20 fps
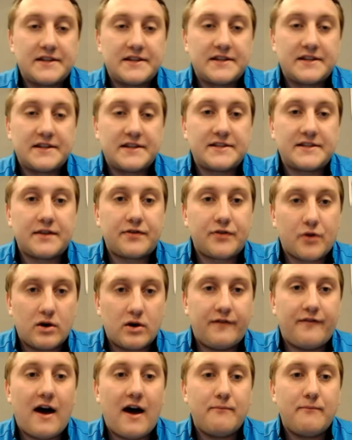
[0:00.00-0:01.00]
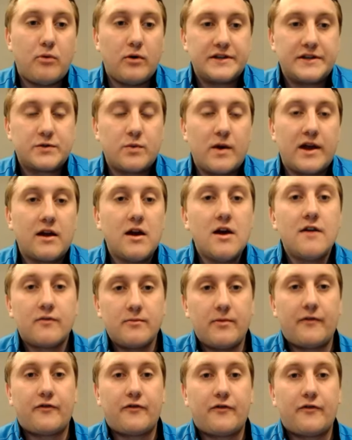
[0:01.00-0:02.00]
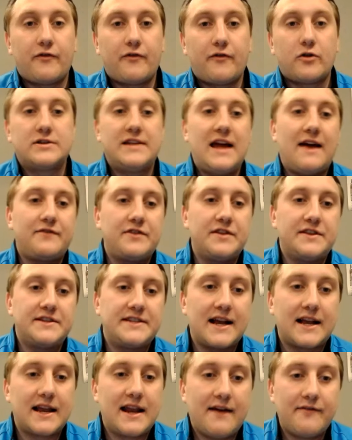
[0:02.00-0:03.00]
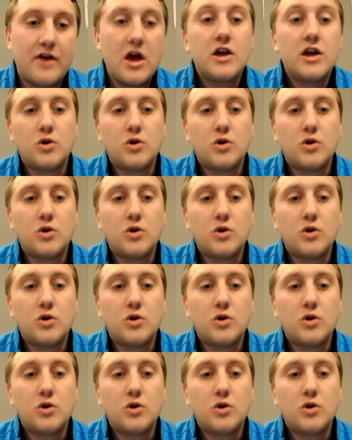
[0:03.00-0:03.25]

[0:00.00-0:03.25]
So that's a 35 point swing from the first half to the second half.